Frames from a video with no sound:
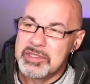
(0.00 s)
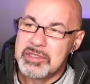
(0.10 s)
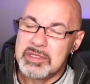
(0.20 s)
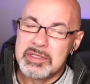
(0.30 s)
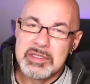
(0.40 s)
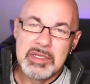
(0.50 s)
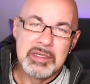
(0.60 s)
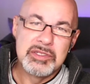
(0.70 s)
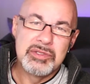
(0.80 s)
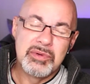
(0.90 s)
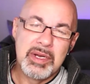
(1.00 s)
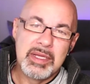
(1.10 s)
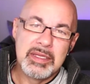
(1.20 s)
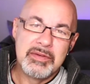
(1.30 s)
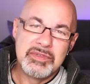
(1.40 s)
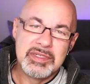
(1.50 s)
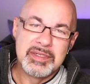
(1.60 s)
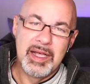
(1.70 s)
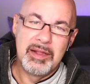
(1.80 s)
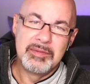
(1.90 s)
This is a story I love to
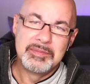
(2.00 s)
tell.